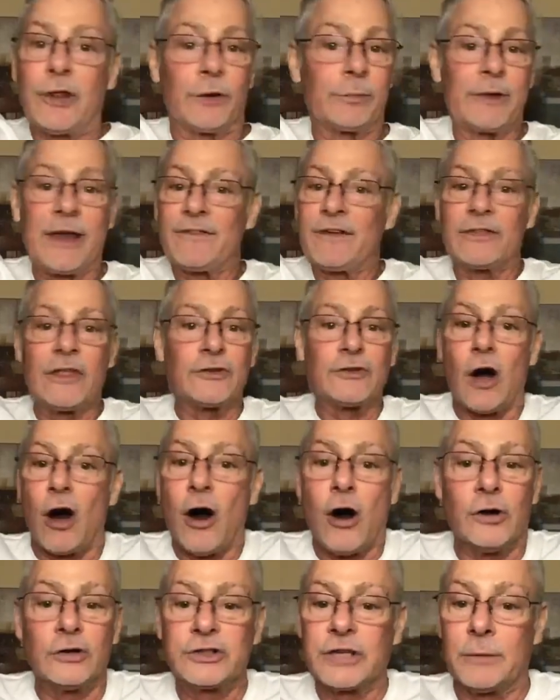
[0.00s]
I can't
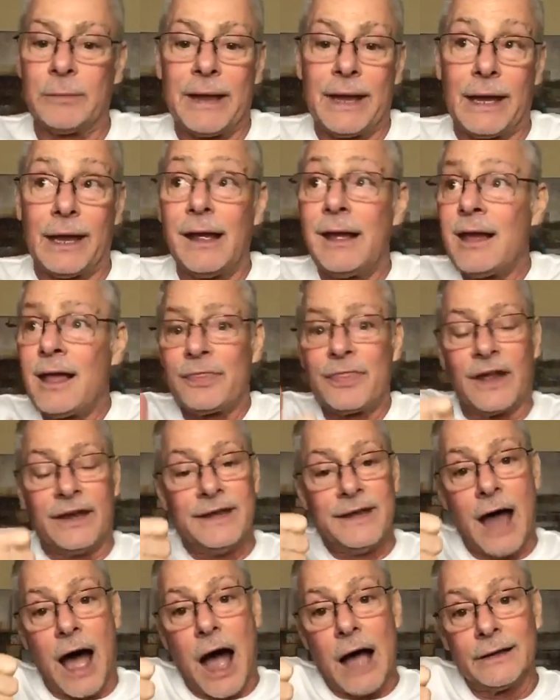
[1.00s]
believe that they're giving this
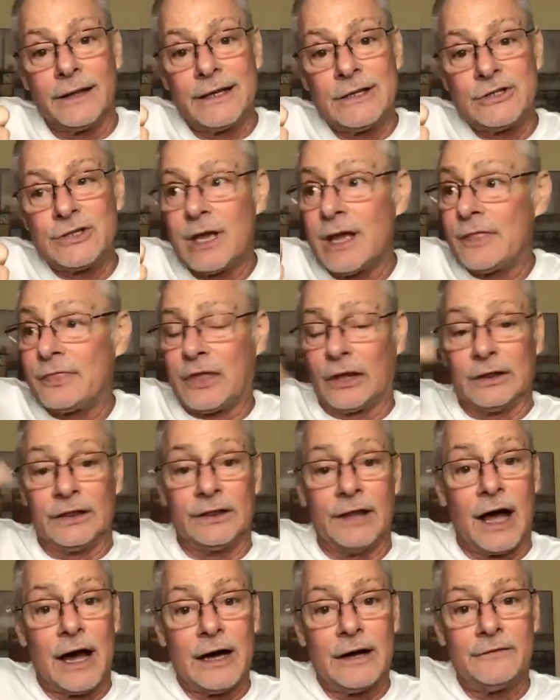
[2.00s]
all to me.
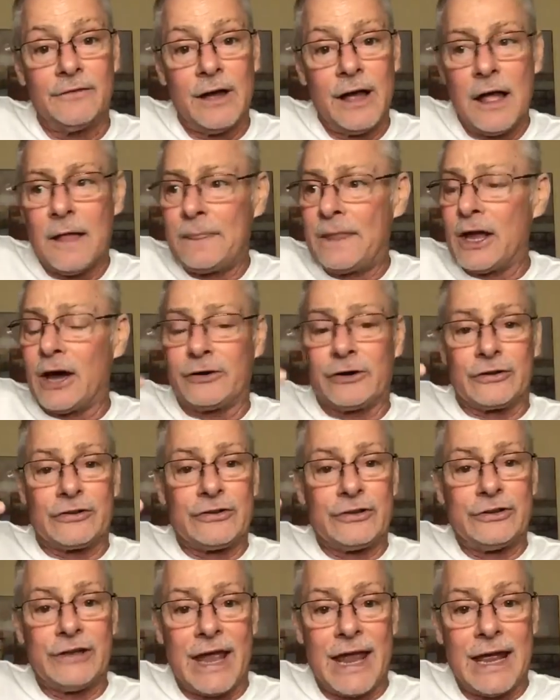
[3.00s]
the knowledge, the
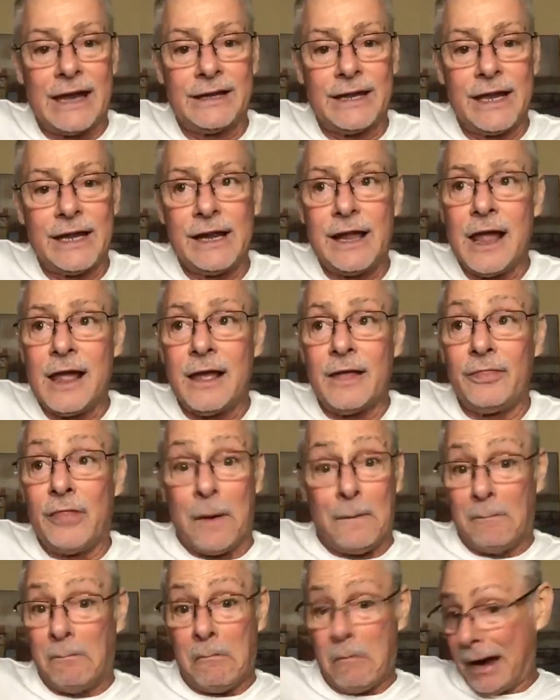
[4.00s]
love, the
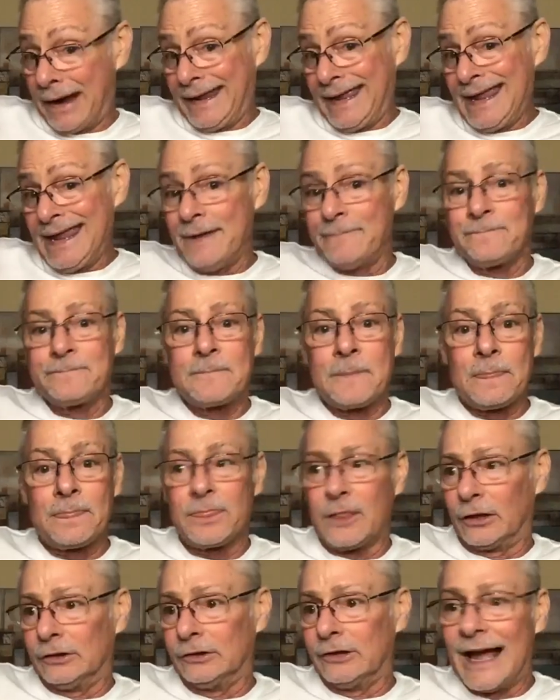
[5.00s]
understanding,
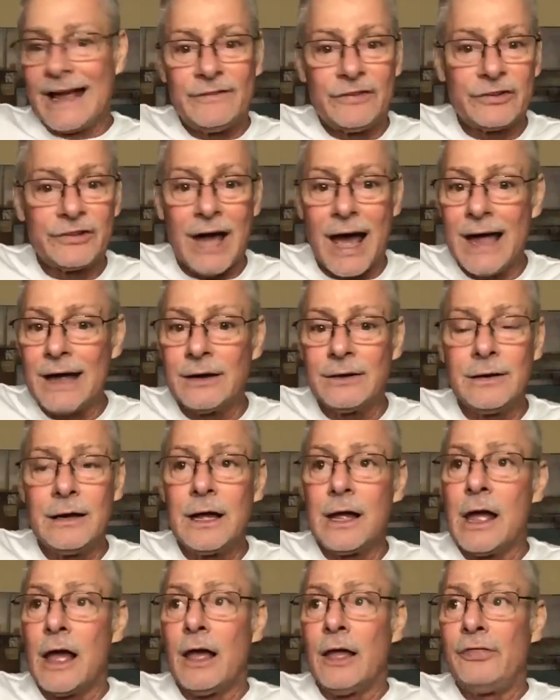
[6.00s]
the money,
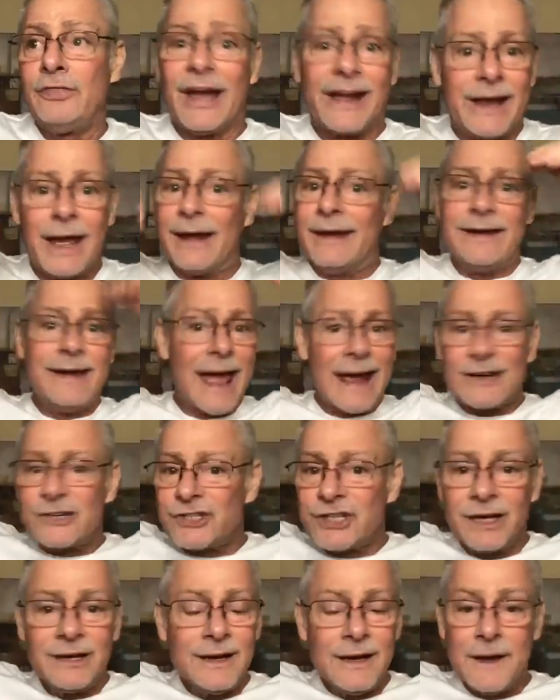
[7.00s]
the
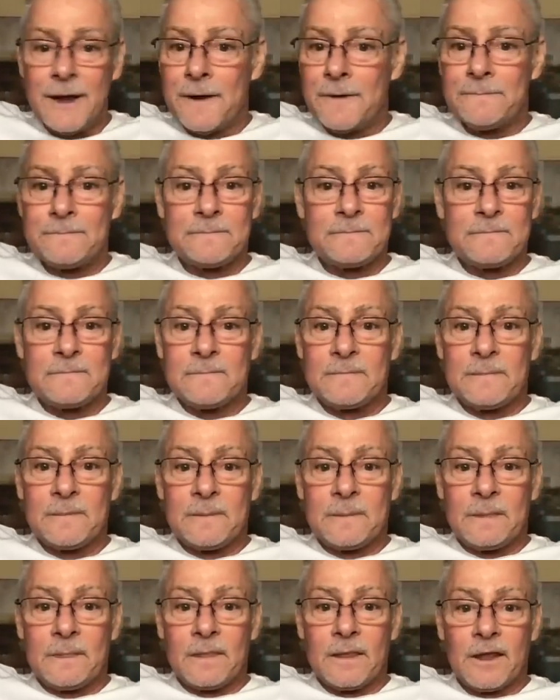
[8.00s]
lifestyle, the
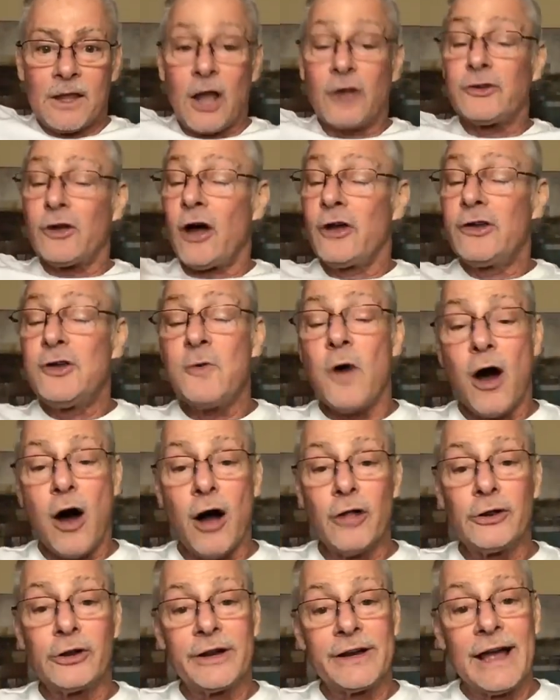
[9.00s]
connection,
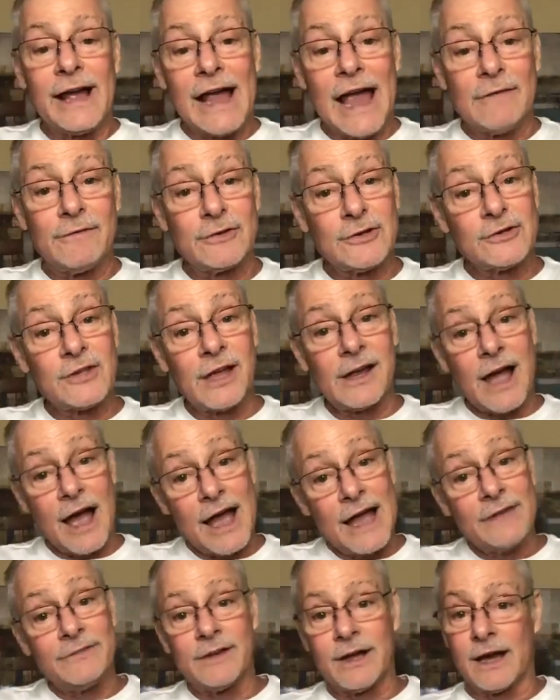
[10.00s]
because you
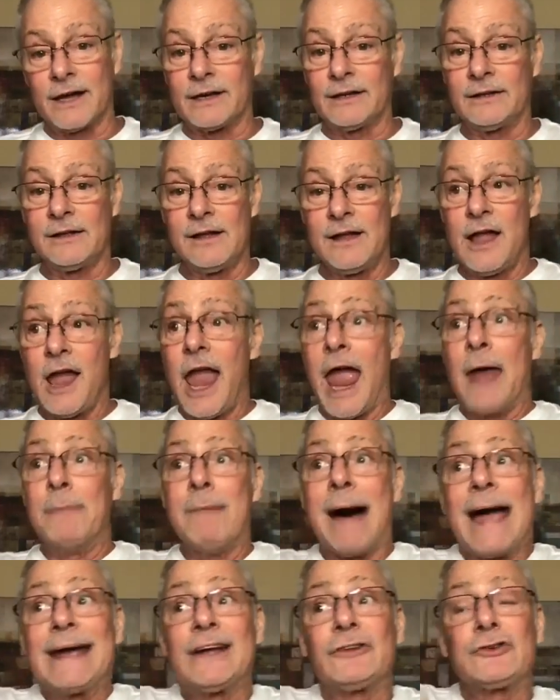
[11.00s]
all are going to have it just like
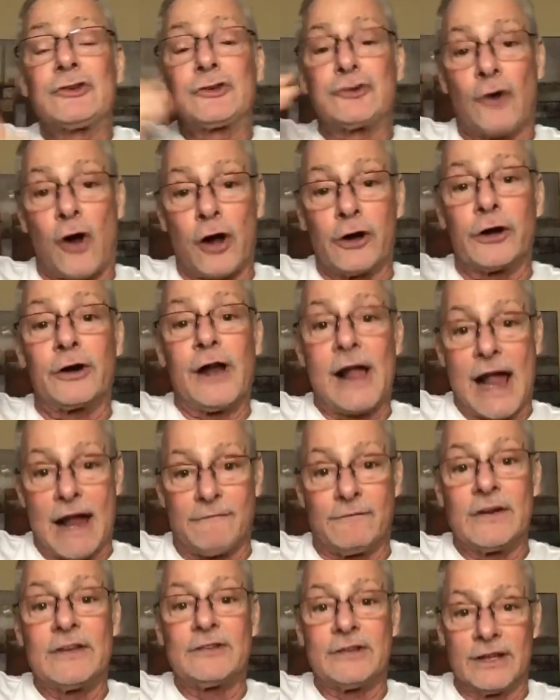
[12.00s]
I've got it.
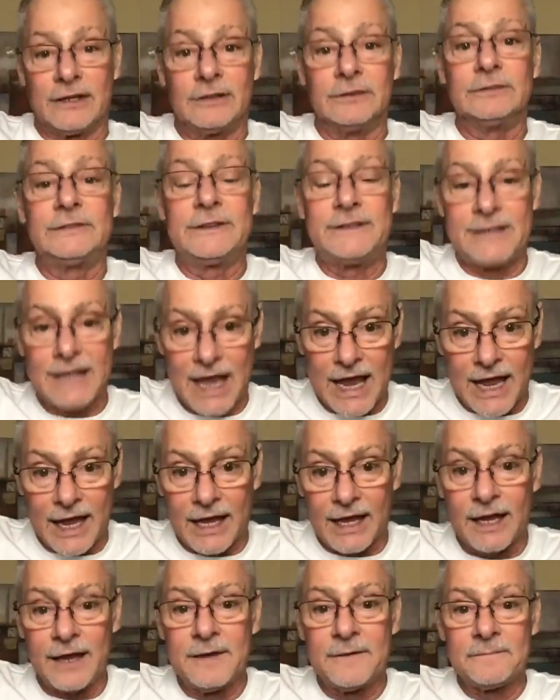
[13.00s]
And mine gets stronger
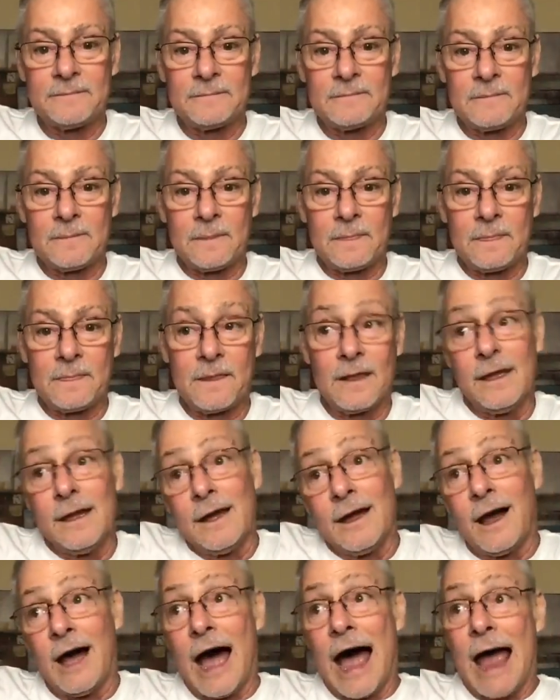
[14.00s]
every single
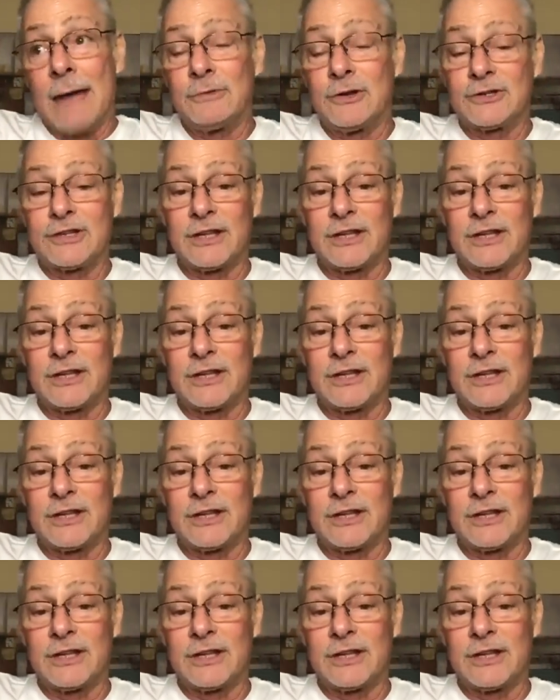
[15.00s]
day.